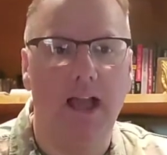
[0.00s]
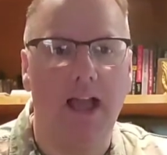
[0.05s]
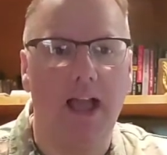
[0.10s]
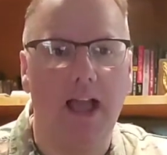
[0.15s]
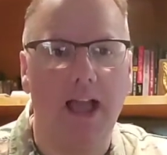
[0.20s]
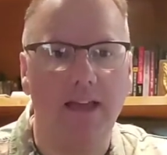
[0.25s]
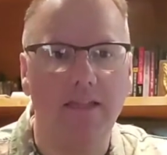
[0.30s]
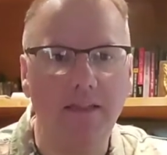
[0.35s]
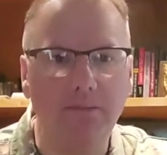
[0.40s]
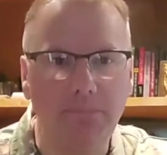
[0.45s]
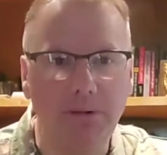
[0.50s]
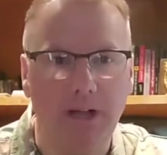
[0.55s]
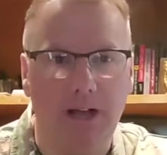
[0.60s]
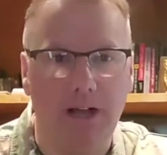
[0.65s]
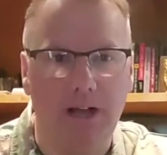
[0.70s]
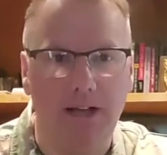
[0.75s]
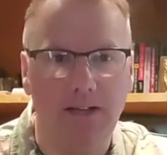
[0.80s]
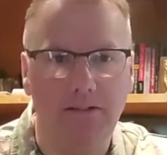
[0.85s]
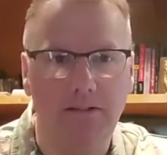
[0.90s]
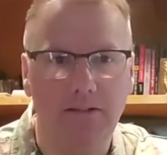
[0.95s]
and the
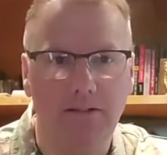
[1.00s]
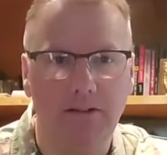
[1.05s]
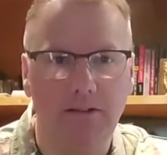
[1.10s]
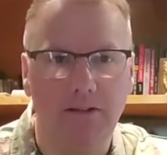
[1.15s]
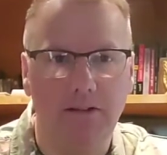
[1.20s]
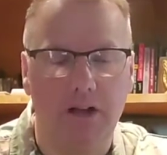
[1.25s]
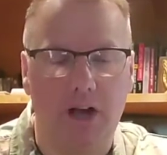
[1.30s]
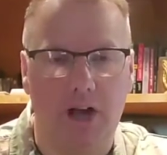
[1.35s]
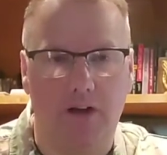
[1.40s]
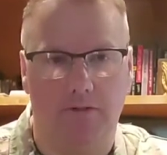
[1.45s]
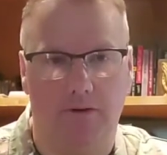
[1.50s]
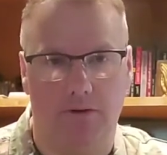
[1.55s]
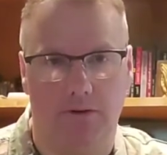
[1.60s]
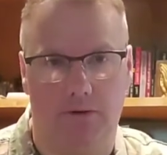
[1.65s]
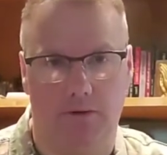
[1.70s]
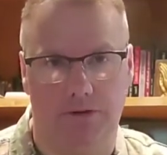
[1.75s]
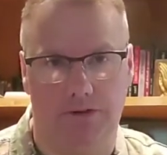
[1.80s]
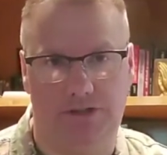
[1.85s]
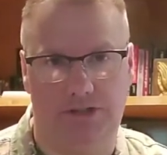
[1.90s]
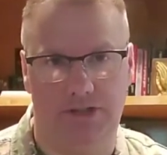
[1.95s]
blood of our
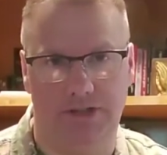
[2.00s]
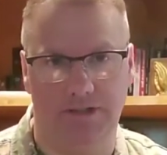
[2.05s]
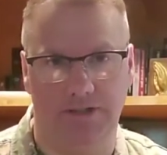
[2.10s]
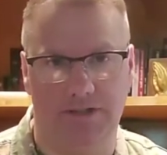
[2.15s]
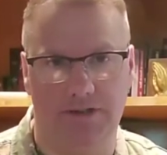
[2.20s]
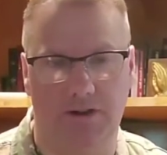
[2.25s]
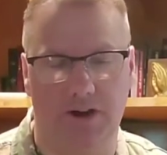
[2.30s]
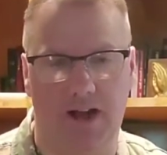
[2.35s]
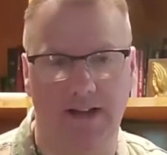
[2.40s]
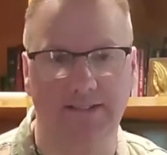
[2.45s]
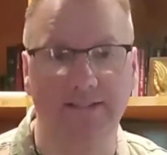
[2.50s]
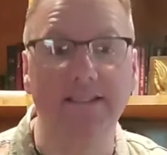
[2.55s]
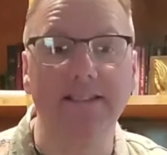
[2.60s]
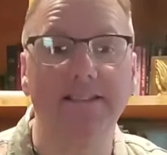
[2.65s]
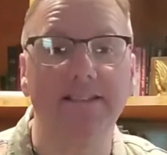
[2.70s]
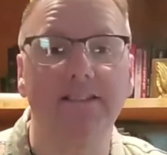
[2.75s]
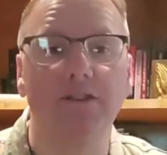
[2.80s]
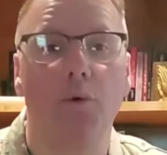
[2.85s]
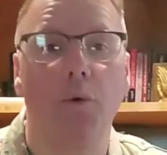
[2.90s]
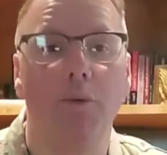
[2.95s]
Lord Jesus Christ.
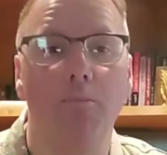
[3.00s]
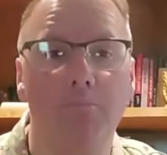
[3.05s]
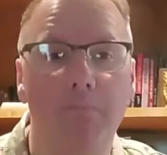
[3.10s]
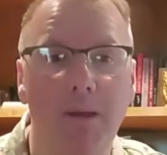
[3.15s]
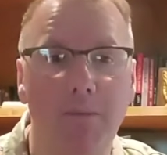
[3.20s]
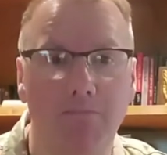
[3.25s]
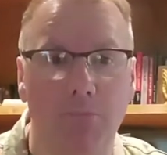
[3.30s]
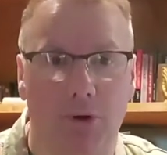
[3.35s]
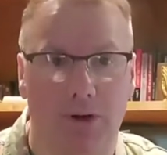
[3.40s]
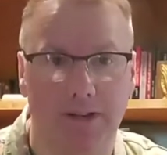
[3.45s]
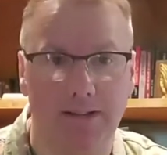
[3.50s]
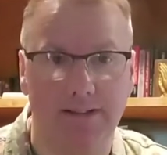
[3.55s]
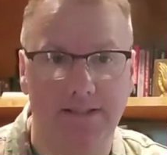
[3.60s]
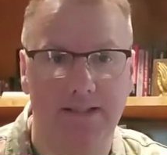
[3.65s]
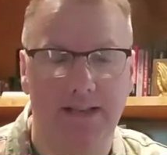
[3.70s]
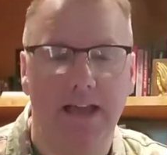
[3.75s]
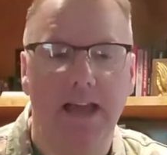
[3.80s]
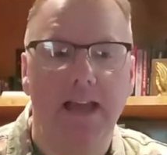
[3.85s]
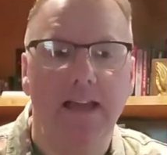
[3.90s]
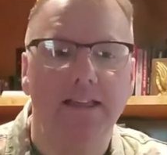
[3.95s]
This is a remembrance.
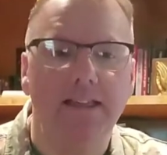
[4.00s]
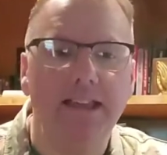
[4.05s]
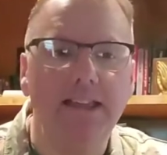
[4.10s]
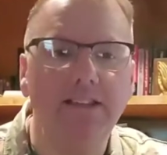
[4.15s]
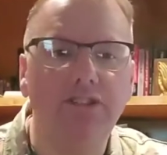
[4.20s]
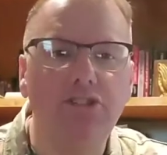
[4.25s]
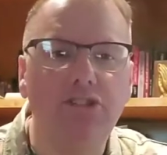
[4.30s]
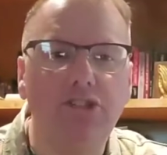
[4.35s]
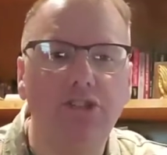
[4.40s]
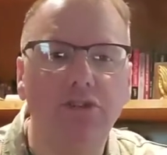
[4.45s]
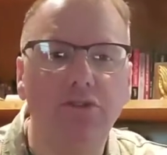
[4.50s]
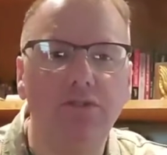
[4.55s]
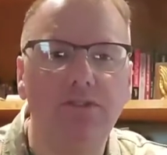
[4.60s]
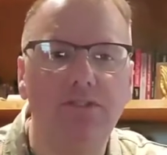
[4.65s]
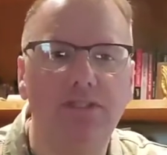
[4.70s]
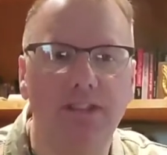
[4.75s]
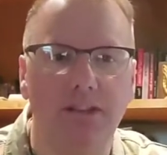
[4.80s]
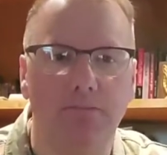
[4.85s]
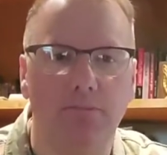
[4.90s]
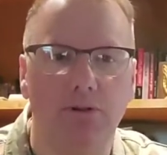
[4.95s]
These two
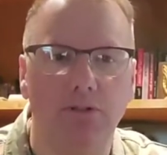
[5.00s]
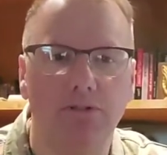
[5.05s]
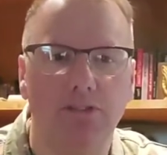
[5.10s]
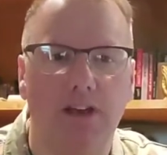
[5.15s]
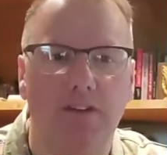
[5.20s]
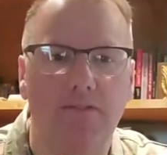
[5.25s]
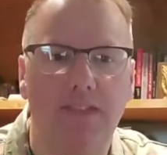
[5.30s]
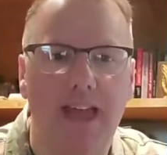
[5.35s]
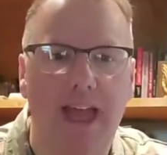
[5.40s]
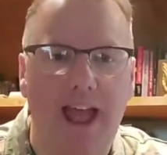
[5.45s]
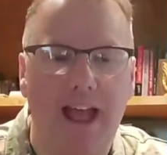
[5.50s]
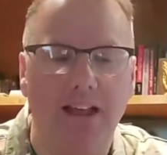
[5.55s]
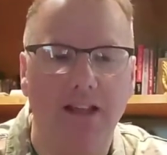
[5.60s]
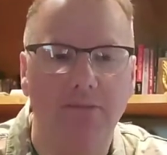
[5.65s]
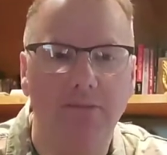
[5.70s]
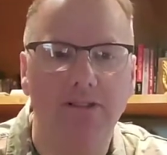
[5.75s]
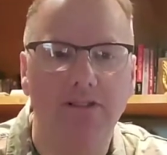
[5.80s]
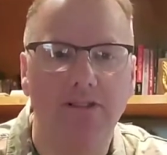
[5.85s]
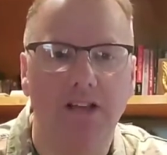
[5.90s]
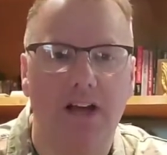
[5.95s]
symbols of the
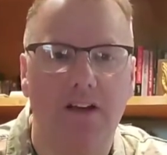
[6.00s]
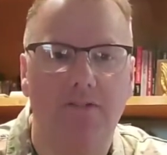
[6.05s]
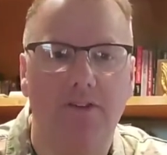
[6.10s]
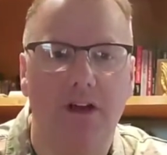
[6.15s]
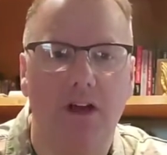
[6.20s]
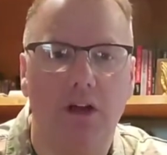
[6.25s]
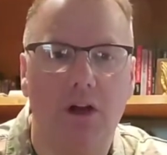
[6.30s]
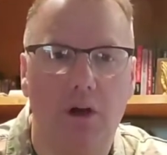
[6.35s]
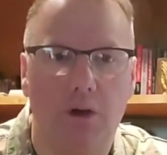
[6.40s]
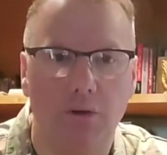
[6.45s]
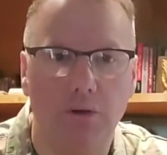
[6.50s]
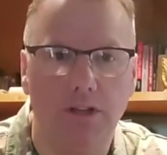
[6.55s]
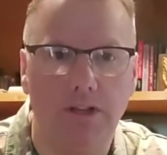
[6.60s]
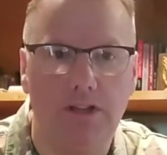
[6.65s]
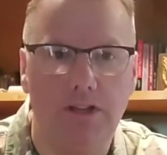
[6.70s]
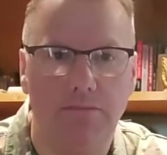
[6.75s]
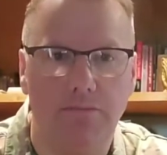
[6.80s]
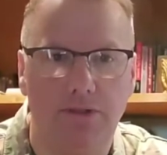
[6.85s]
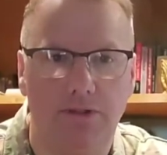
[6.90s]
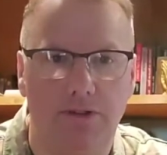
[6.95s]
elements of Holy
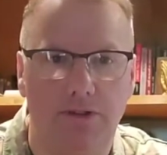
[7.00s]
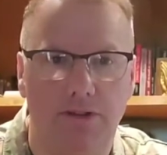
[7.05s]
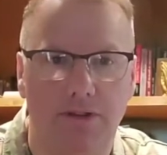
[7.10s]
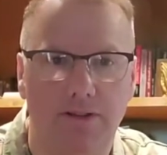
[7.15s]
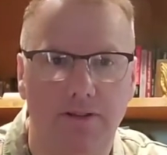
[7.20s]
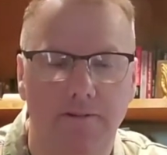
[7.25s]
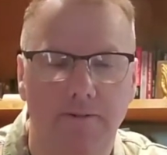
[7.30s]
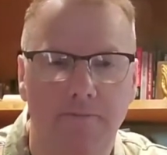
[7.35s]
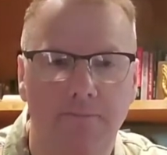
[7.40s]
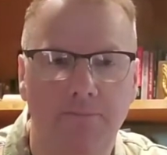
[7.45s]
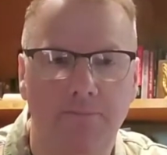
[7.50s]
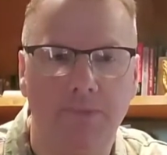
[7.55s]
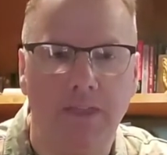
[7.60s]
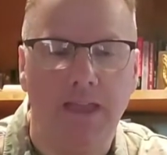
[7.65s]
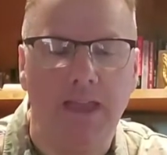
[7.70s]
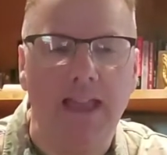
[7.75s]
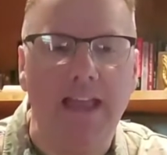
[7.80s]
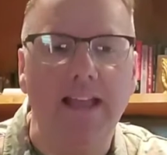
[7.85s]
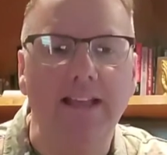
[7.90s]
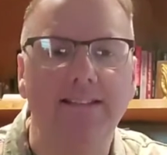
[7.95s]
Communion
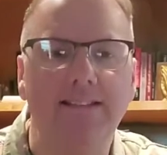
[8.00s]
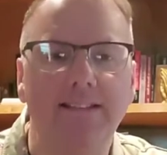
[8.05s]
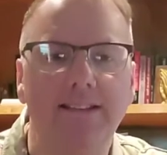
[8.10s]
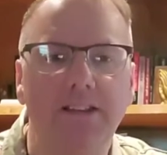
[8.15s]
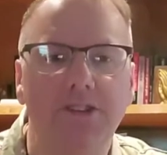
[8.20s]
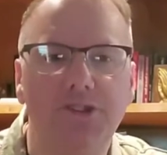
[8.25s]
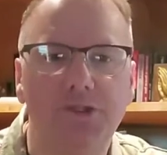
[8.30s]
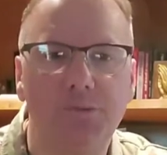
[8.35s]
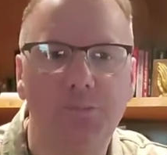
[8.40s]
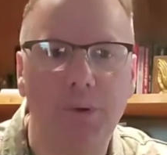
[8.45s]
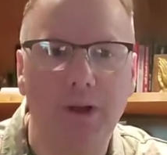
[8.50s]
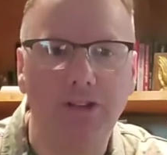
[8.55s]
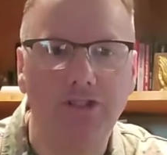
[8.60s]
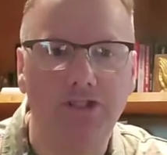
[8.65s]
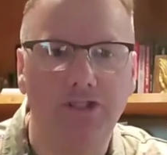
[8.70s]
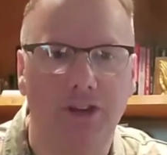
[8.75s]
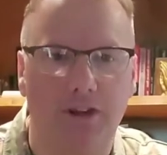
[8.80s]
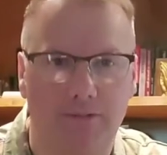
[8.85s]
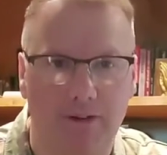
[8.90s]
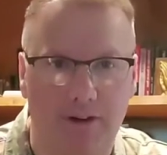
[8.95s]
is an
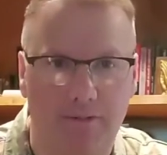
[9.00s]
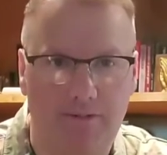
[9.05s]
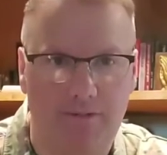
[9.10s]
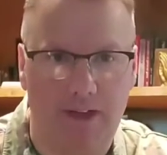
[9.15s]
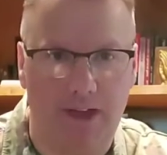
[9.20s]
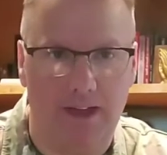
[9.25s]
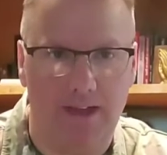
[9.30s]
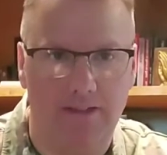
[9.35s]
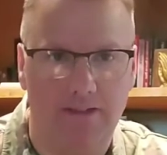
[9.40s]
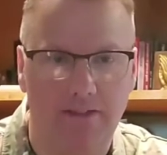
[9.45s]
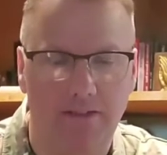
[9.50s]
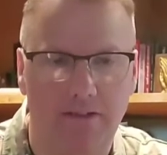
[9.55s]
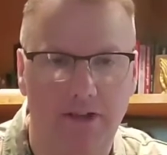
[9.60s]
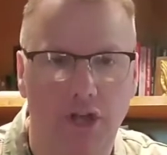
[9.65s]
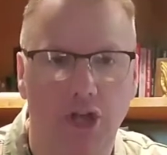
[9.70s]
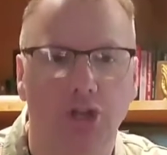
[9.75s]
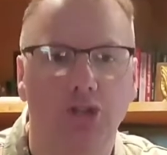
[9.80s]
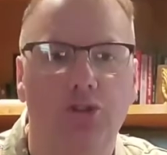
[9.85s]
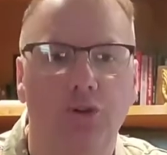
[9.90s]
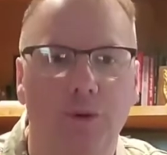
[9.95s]
expression of our faith
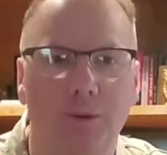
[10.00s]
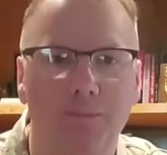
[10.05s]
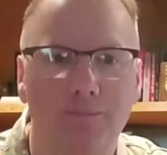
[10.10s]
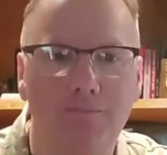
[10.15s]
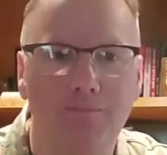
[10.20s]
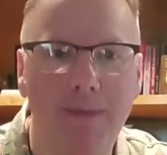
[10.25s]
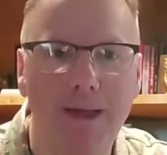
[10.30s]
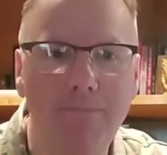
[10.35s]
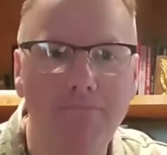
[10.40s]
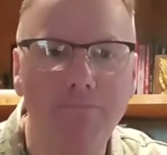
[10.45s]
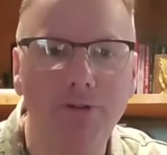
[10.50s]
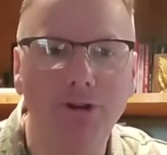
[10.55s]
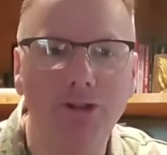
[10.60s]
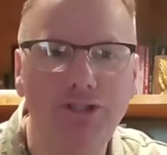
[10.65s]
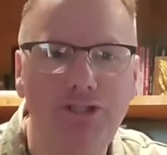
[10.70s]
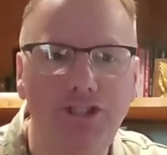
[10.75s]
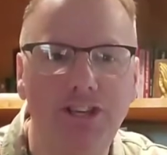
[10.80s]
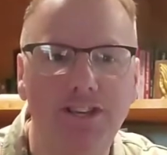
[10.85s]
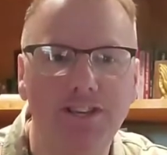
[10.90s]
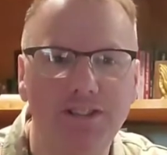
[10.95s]
to remember
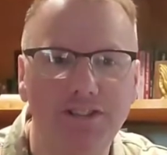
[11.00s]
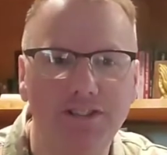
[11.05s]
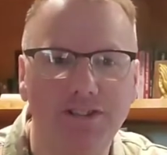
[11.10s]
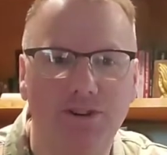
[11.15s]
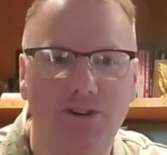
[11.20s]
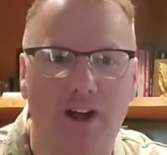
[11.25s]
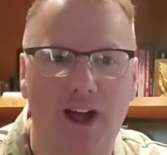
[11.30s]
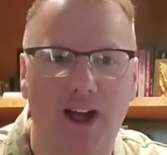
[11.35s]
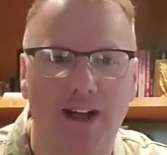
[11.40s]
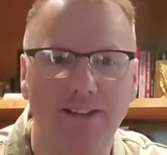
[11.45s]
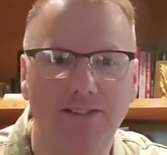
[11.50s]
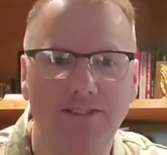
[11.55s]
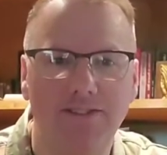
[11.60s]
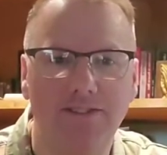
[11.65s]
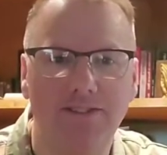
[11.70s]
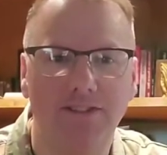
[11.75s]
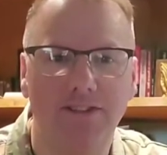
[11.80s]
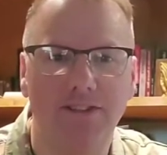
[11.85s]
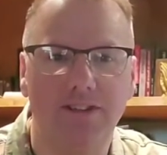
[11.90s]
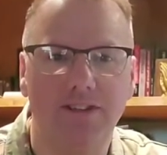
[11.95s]
Jesus
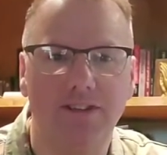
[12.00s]
Christ